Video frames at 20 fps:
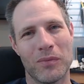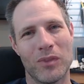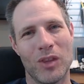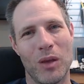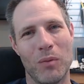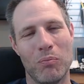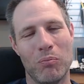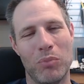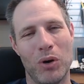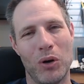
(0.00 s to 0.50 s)

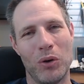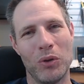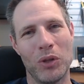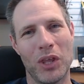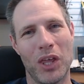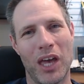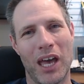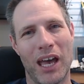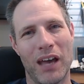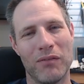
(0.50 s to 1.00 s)
They
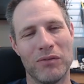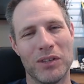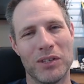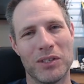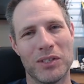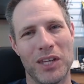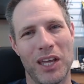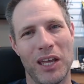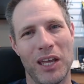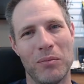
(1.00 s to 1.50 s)
both have the
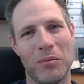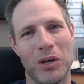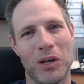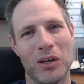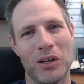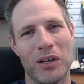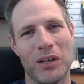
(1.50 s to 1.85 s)
same